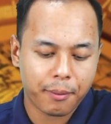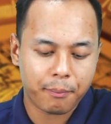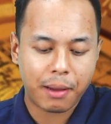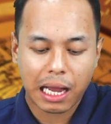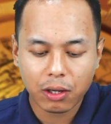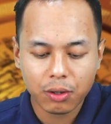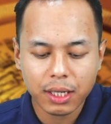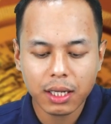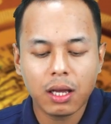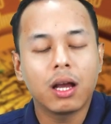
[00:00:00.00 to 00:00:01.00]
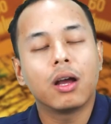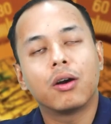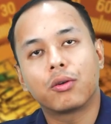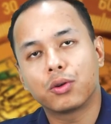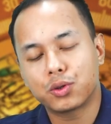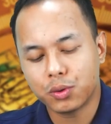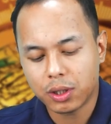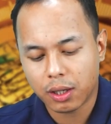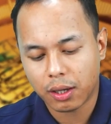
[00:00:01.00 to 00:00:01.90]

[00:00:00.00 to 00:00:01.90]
mahogany, rosewood,